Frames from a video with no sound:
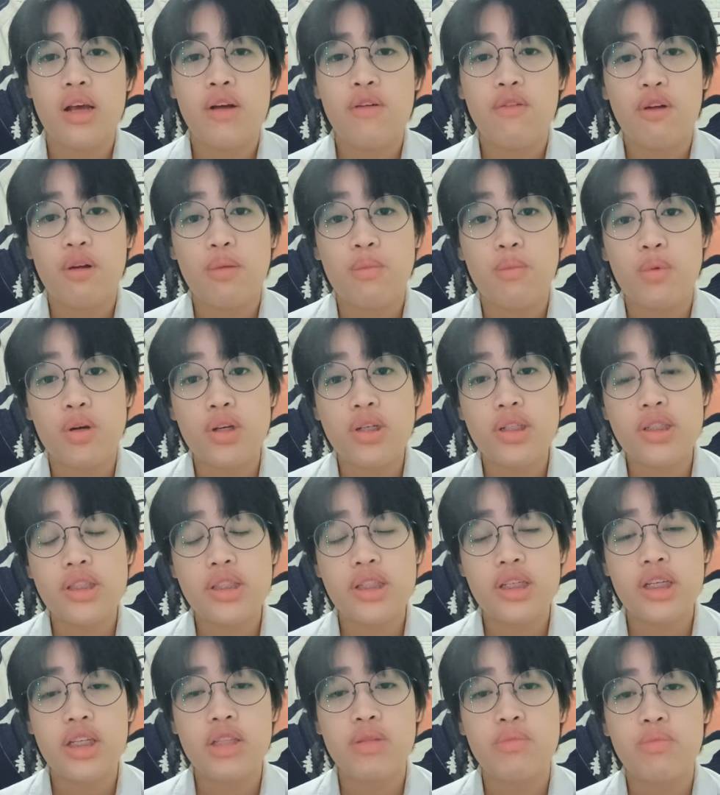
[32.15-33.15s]
For moist
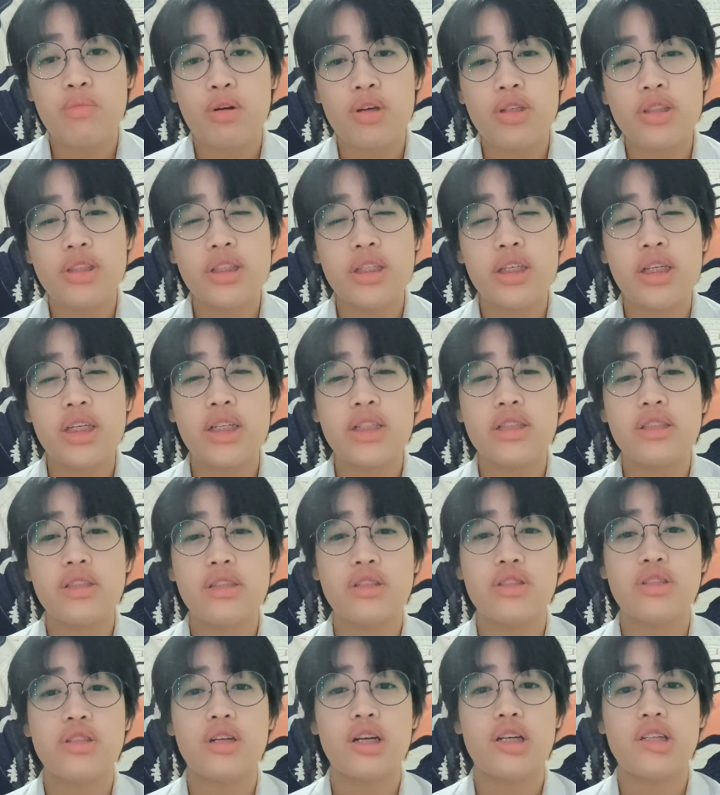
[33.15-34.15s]
heat
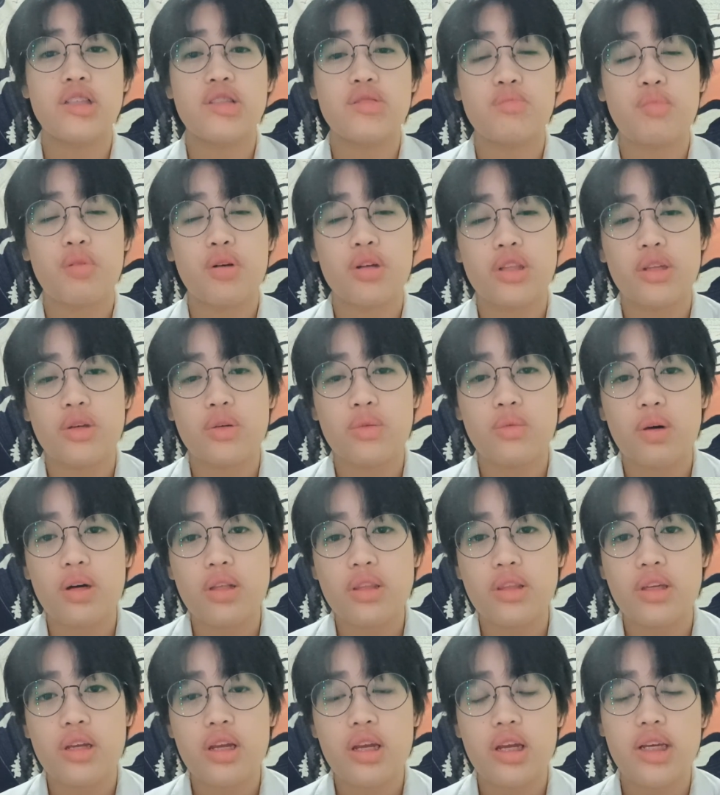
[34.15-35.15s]
such as boiling
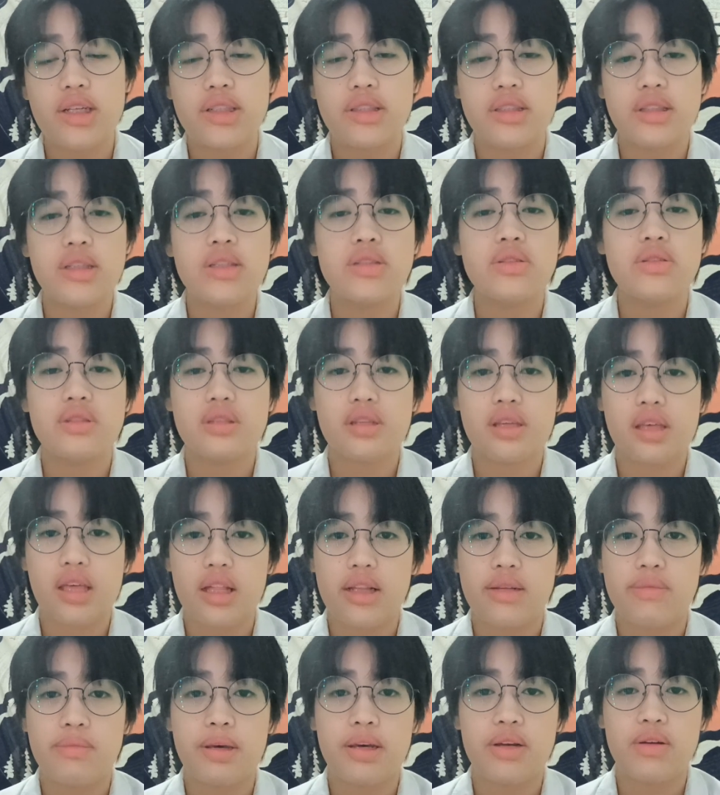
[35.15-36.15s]
water is used to
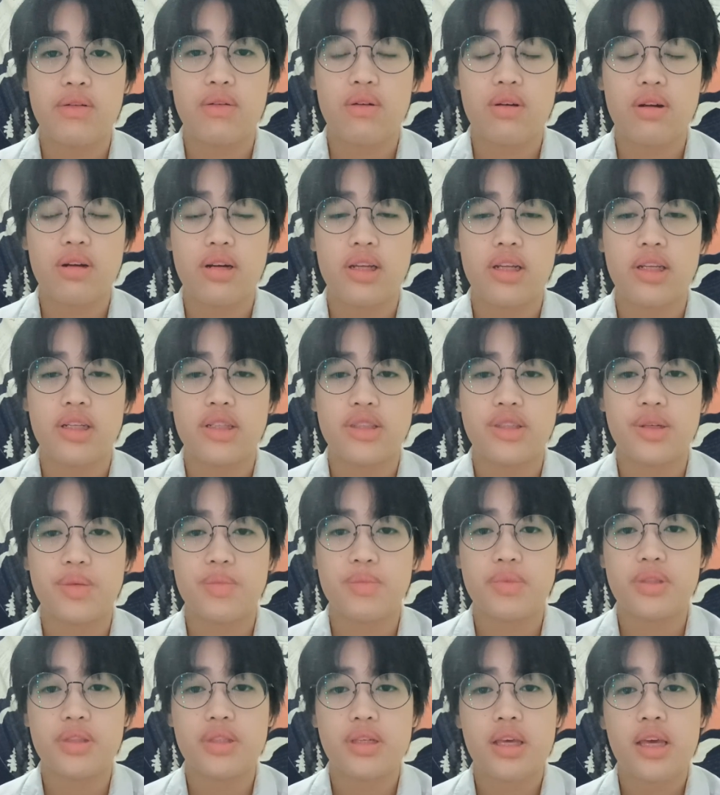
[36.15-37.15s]
kill
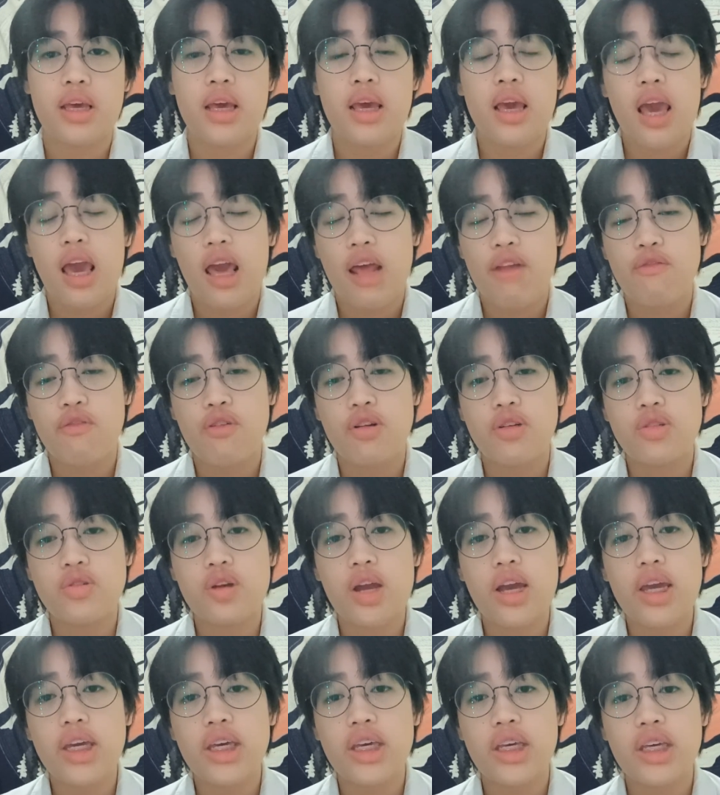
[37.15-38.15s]
microorganisms. And for
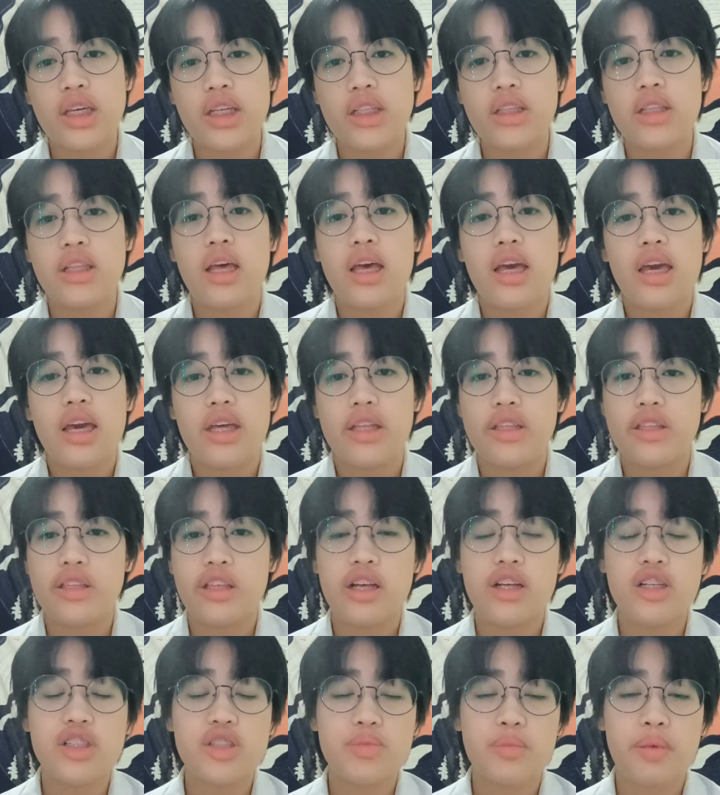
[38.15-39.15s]
dry heat, it
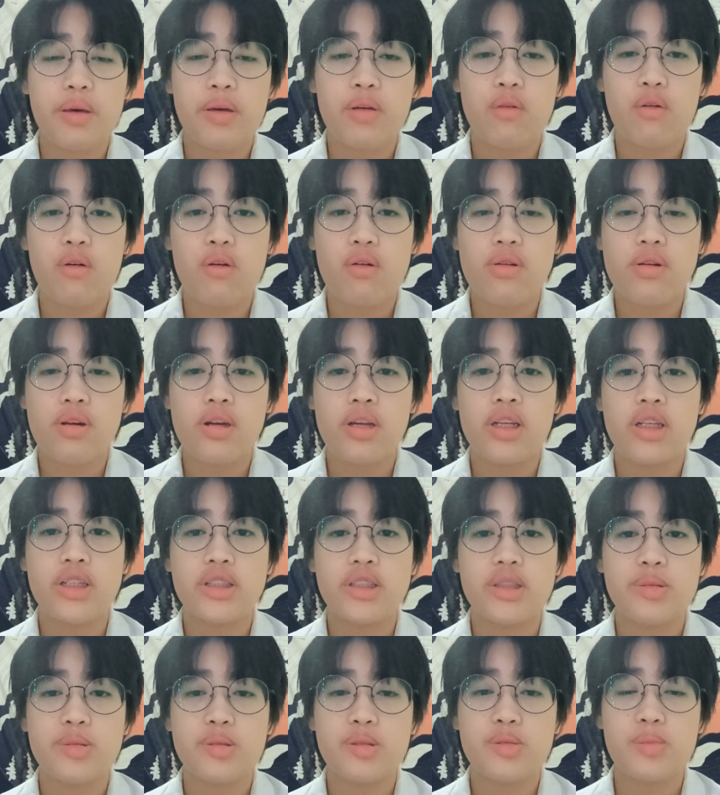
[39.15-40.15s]
kills
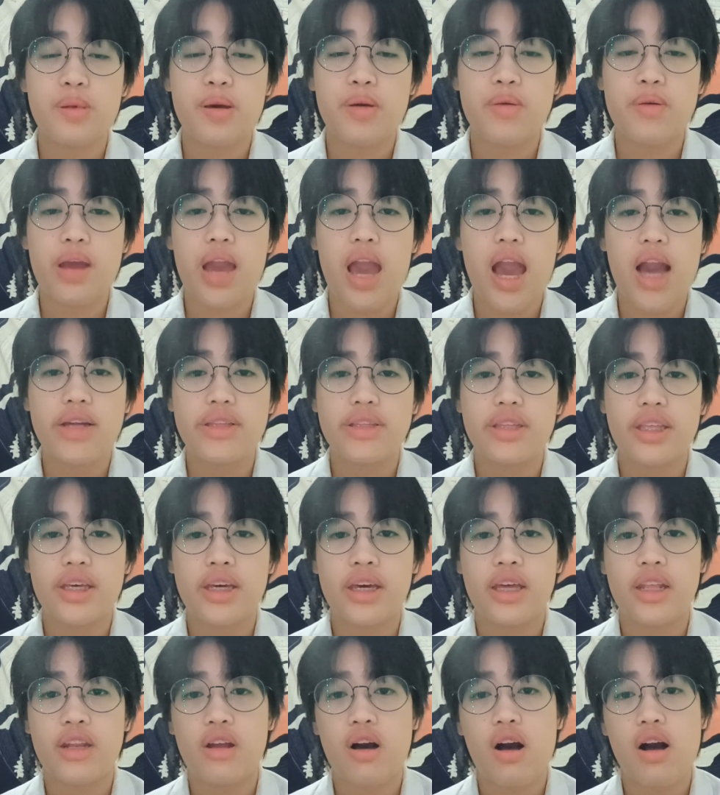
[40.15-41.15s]
microorganisms by
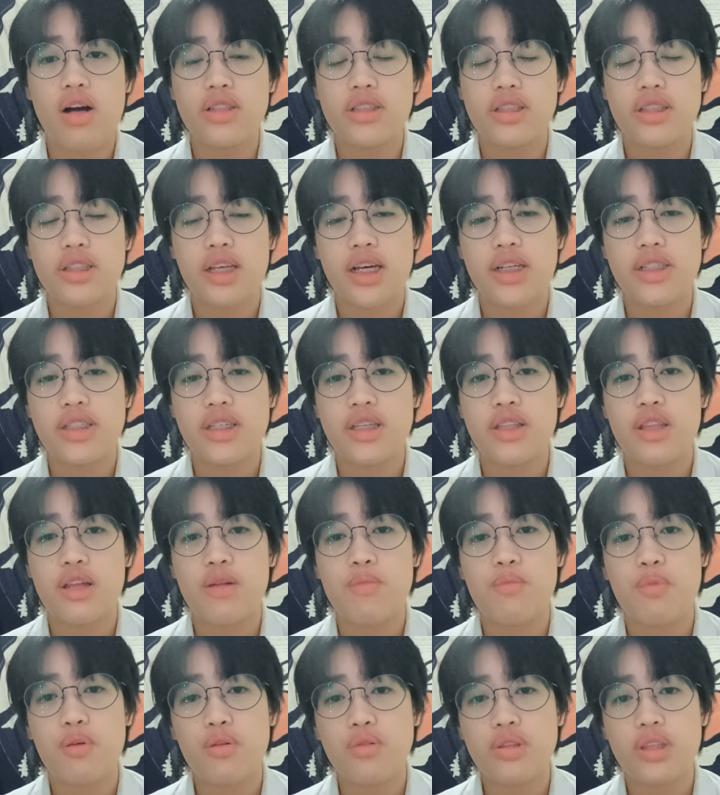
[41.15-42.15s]
reacting and oxidizing their
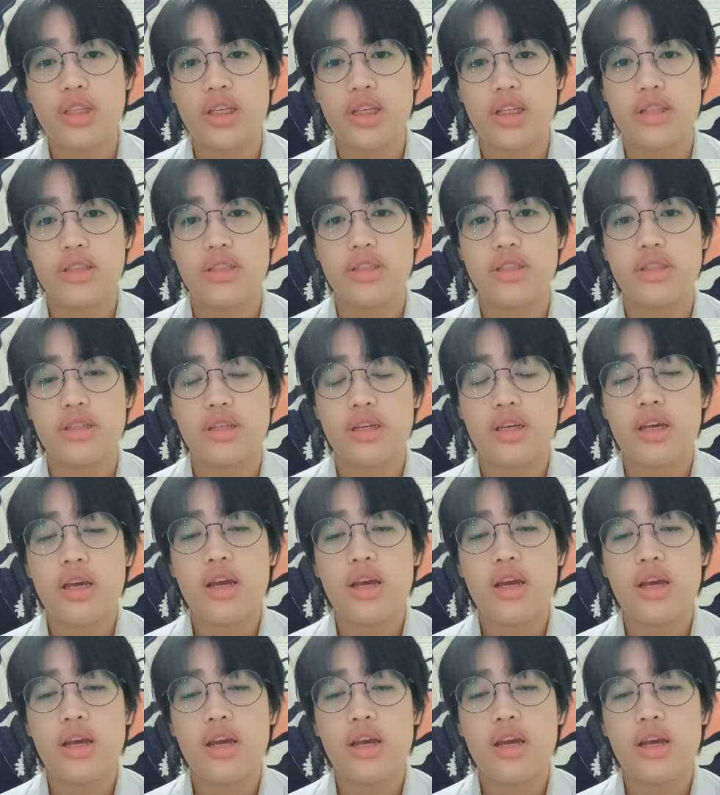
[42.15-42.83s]
proteins.